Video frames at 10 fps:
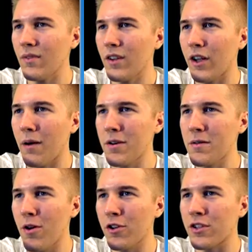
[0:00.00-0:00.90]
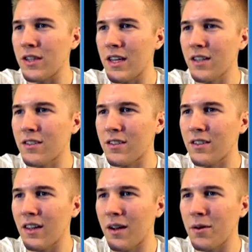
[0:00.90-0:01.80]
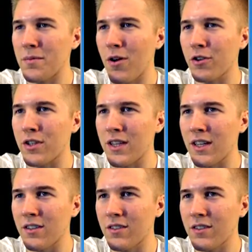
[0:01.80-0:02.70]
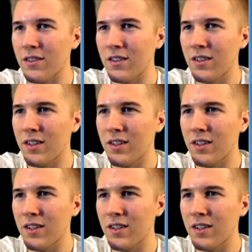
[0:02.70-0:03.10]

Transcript: Okay, I'm going to demolish this, and I'm going to demolish this.